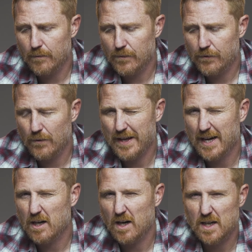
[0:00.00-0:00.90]
So
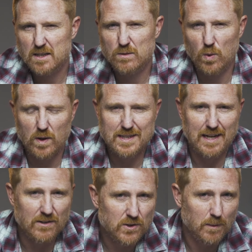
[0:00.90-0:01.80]
that cost works
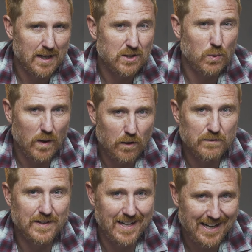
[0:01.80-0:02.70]
out to about
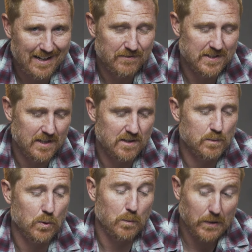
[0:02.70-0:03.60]
12.5 cents
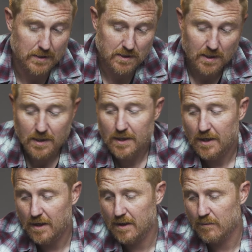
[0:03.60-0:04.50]
per print.
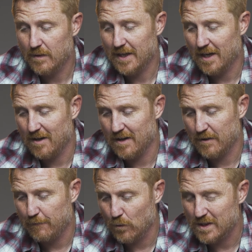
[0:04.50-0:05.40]
On
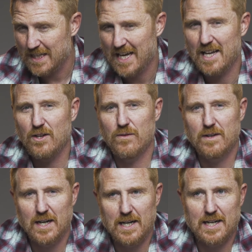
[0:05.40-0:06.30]
the 410, you've
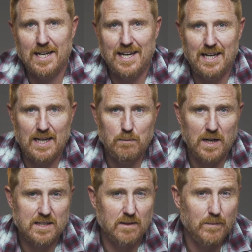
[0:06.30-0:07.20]
got a
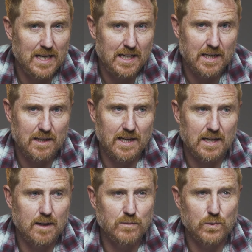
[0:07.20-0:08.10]
box of media that
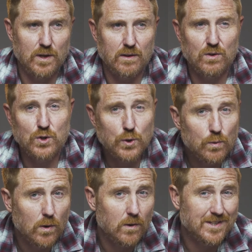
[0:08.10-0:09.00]
comes with 2
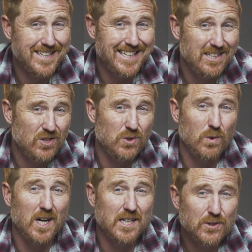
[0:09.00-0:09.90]
rolls that each do
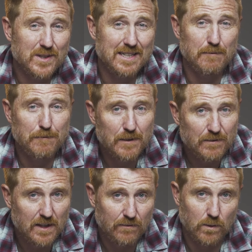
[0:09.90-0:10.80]

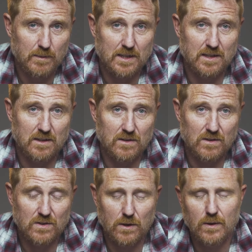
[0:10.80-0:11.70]
150
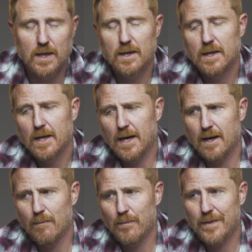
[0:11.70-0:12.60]
4x6s. So
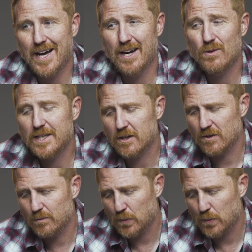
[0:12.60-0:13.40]
not only are you